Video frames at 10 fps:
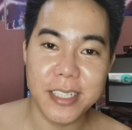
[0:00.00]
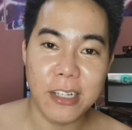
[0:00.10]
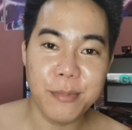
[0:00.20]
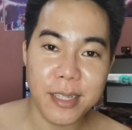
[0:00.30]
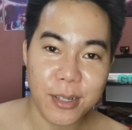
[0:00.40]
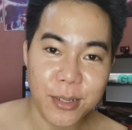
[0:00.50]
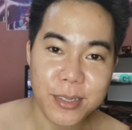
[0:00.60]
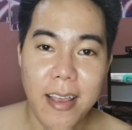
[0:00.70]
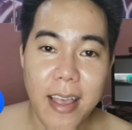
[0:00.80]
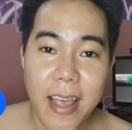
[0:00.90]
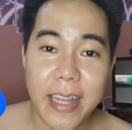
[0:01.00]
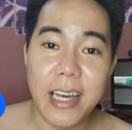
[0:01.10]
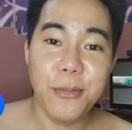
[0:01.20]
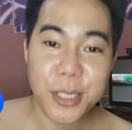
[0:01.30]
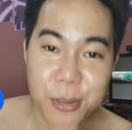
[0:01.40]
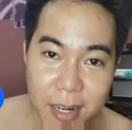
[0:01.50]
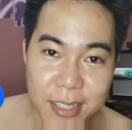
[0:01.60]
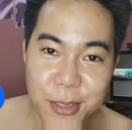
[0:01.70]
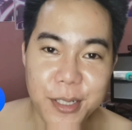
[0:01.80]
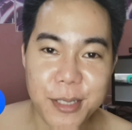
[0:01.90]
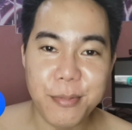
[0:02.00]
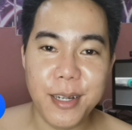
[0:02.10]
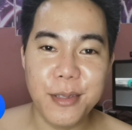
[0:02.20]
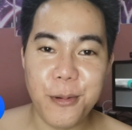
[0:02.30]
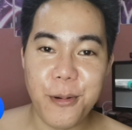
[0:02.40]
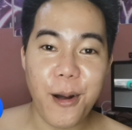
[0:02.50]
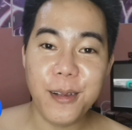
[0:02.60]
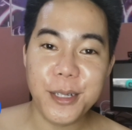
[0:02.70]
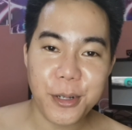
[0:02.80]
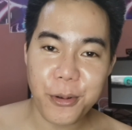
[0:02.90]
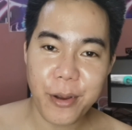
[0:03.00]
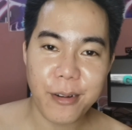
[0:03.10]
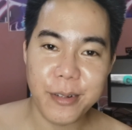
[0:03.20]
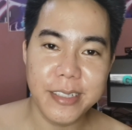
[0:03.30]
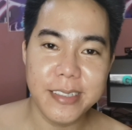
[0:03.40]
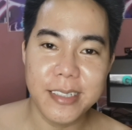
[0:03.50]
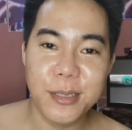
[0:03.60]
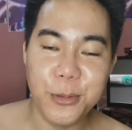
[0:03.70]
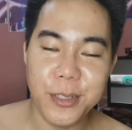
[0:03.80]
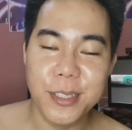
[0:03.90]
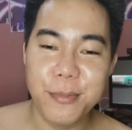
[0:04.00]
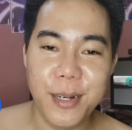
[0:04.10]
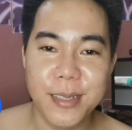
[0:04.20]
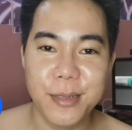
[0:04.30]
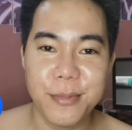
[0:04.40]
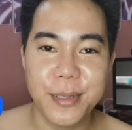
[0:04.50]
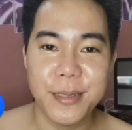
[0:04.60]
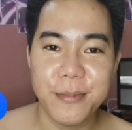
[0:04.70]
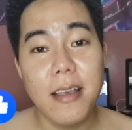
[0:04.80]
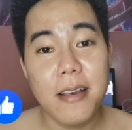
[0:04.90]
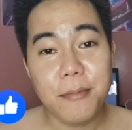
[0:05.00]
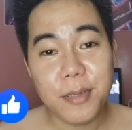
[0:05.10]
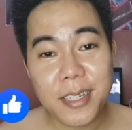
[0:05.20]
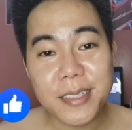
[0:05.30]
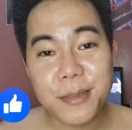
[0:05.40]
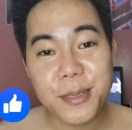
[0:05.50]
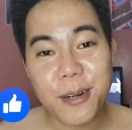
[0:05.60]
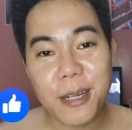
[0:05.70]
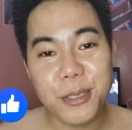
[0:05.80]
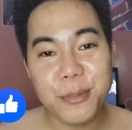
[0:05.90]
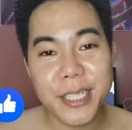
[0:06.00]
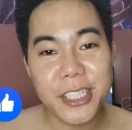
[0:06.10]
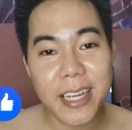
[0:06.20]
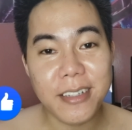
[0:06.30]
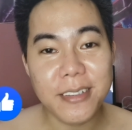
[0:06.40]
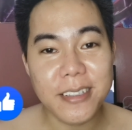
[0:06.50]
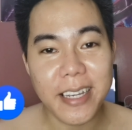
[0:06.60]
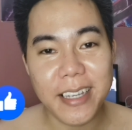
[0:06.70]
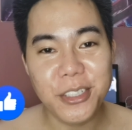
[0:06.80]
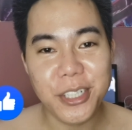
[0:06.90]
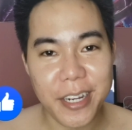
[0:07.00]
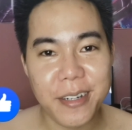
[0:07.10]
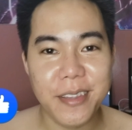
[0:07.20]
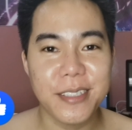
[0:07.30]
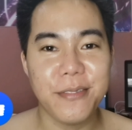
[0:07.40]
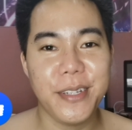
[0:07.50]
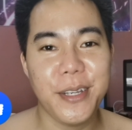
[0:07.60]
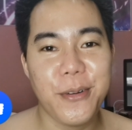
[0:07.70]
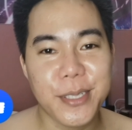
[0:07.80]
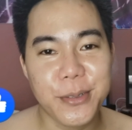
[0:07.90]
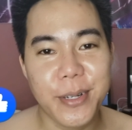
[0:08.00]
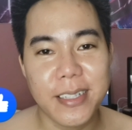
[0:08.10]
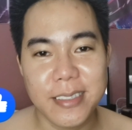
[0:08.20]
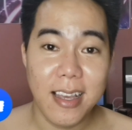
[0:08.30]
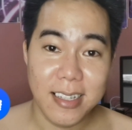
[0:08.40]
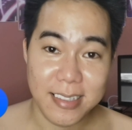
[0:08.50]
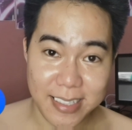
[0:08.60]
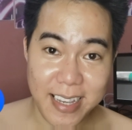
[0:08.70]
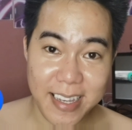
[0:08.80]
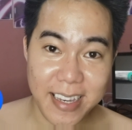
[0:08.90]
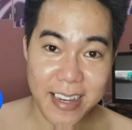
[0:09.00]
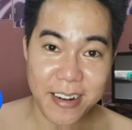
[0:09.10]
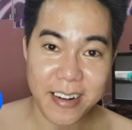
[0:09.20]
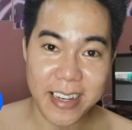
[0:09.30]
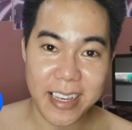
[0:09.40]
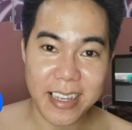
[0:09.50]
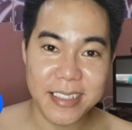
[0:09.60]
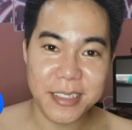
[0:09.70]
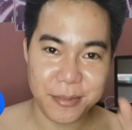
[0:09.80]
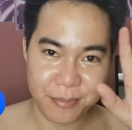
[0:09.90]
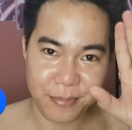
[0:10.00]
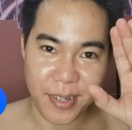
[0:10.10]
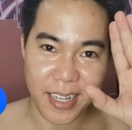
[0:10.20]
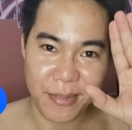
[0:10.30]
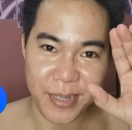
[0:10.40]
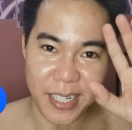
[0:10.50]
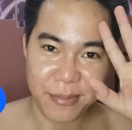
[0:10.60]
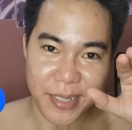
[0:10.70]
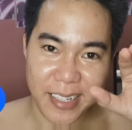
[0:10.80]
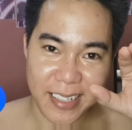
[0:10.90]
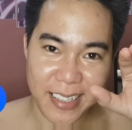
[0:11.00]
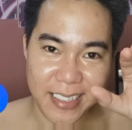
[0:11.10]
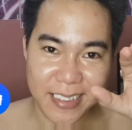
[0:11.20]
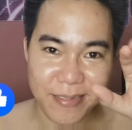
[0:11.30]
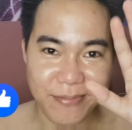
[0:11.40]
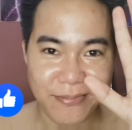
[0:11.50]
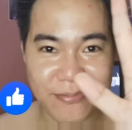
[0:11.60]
down below. And I will try to respond through all your queries as soon as possible. Please subscribe to my channel and share this video as well. Take care and bye bye bye.